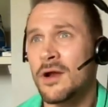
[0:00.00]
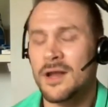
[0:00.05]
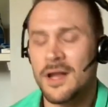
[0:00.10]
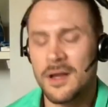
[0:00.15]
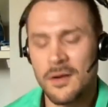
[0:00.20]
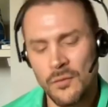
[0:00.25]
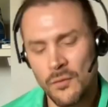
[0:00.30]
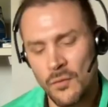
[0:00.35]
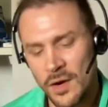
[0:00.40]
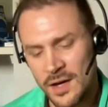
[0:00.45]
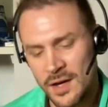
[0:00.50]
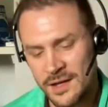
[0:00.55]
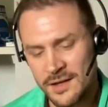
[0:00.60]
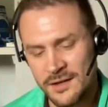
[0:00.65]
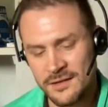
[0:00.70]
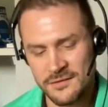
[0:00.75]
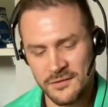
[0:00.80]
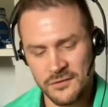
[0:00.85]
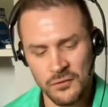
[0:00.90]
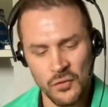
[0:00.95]
And what it
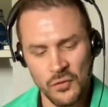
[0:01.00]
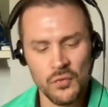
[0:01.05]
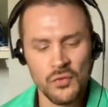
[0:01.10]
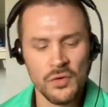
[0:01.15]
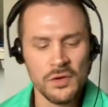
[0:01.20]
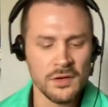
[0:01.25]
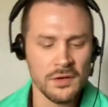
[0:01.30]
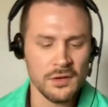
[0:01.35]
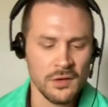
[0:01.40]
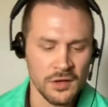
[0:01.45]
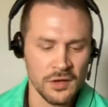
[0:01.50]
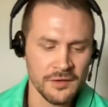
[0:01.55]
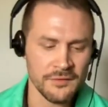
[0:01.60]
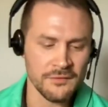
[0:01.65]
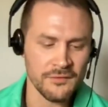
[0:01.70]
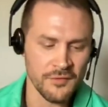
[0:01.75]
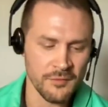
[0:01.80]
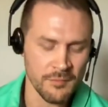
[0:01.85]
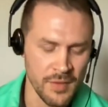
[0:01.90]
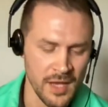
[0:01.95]
is is we're really looking
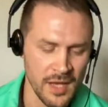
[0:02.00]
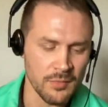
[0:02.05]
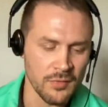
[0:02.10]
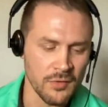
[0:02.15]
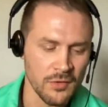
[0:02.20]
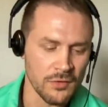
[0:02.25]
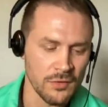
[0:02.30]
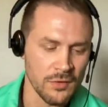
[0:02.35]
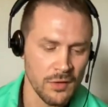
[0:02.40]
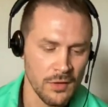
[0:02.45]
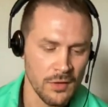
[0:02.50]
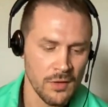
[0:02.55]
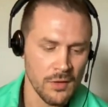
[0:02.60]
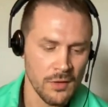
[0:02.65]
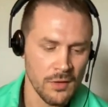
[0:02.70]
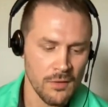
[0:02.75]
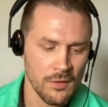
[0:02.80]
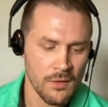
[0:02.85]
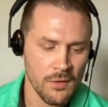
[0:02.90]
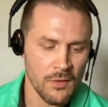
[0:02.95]
for people
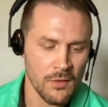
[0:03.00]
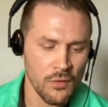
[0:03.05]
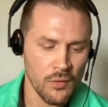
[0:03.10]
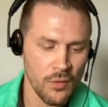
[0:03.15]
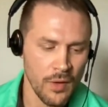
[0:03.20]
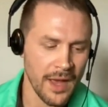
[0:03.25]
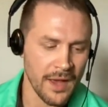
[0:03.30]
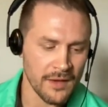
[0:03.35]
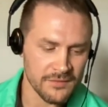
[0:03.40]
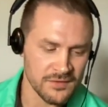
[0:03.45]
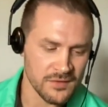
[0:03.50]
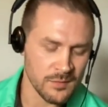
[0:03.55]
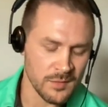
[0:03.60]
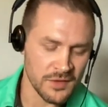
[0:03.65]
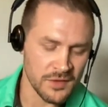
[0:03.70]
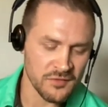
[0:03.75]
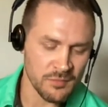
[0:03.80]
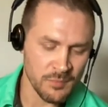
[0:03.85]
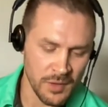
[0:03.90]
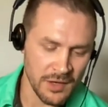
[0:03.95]
who have some
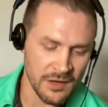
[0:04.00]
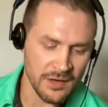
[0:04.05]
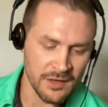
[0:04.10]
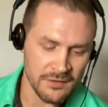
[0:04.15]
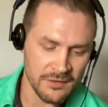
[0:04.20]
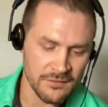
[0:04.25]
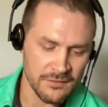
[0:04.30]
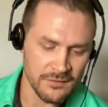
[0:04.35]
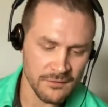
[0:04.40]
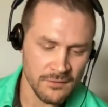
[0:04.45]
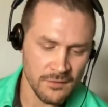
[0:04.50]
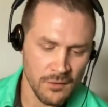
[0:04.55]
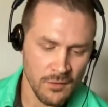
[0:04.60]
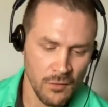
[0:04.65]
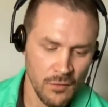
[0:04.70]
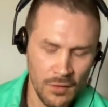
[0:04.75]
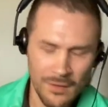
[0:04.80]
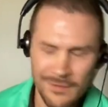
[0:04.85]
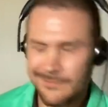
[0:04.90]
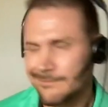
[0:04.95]
experience
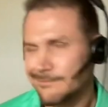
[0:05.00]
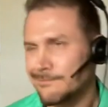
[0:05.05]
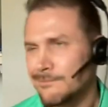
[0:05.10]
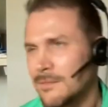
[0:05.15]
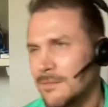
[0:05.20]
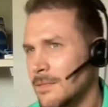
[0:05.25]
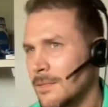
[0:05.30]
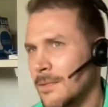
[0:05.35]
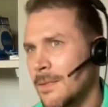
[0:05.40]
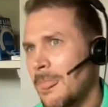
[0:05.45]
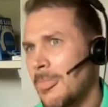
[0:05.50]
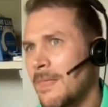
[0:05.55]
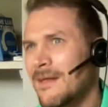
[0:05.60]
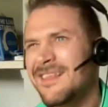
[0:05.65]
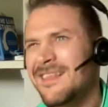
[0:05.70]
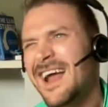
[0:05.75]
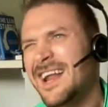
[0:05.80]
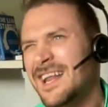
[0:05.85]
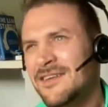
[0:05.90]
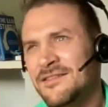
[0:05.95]
or
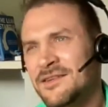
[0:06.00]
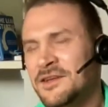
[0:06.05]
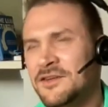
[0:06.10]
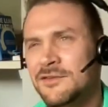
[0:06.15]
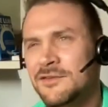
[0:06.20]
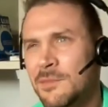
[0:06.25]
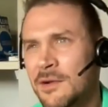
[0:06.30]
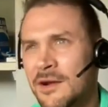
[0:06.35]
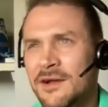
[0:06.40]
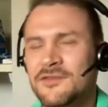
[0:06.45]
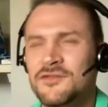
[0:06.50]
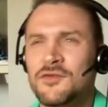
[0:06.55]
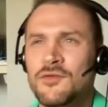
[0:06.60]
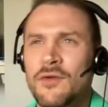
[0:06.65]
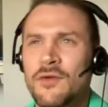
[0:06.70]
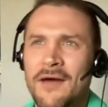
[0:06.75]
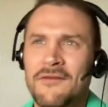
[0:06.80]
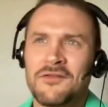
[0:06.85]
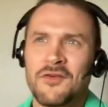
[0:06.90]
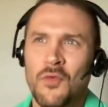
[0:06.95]
not even experience, who
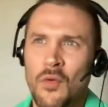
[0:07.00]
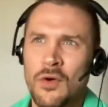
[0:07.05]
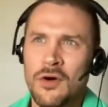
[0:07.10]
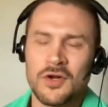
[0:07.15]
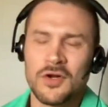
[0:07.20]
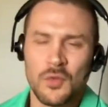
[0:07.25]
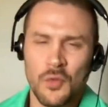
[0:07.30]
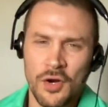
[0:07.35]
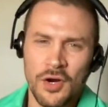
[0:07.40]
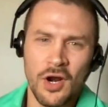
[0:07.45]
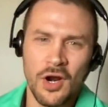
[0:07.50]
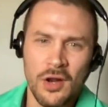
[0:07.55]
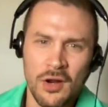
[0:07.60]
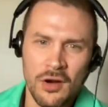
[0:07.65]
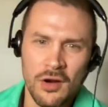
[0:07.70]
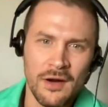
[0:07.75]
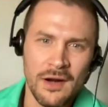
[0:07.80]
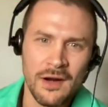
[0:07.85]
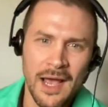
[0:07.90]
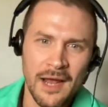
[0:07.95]
have the will to want to
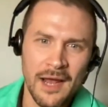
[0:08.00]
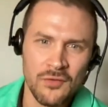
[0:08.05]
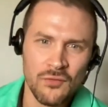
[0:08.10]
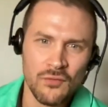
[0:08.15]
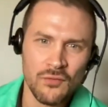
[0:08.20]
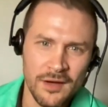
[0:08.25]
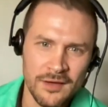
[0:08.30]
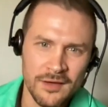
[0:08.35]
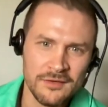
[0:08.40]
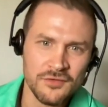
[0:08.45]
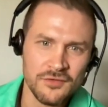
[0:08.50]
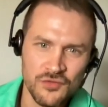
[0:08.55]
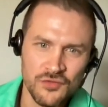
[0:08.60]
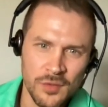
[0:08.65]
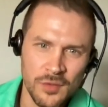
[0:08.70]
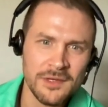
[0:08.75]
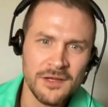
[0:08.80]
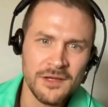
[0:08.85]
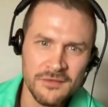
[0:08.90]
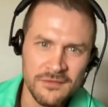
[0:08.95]
learn how to run the
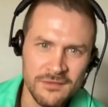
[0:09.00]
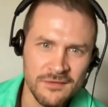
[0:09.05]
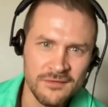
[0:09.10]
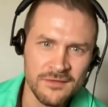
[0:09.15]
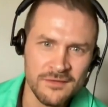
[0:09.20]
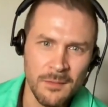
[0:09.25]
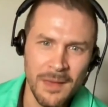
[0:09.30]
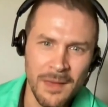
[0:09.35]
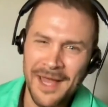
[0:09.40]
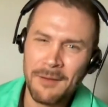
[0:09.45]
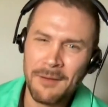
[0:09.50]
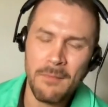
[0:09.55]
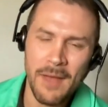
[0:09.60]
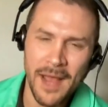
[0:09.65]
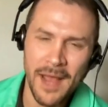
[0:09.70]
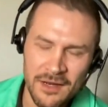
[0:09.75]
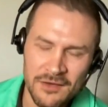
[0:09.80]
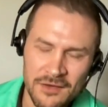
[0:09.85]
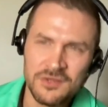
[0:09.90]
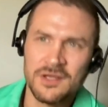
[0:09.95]
distributed system, how to
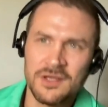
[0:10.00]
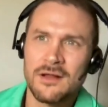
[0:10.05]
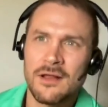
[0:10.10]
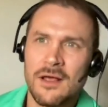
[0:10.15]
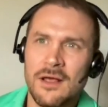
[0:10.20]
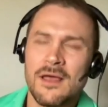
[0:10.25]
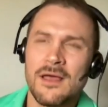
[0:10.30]
manage it,